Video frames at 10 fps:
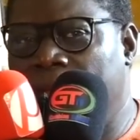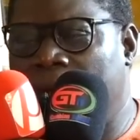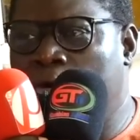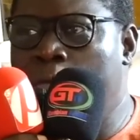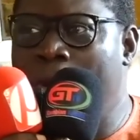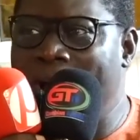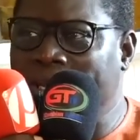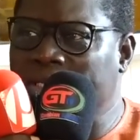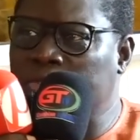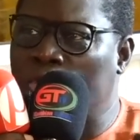A
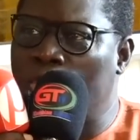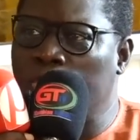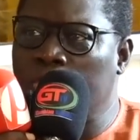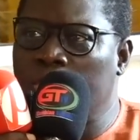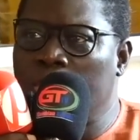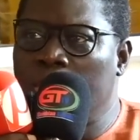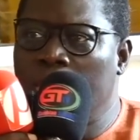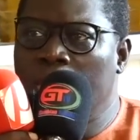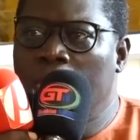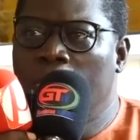Kumayata drong,
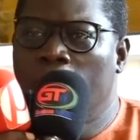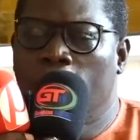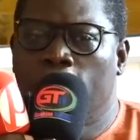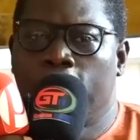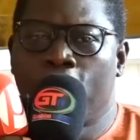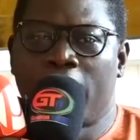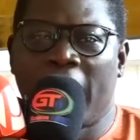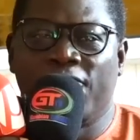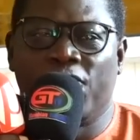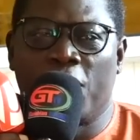
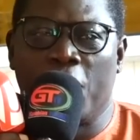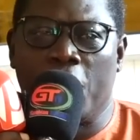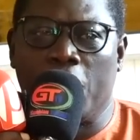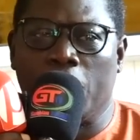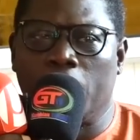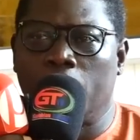Purka Foko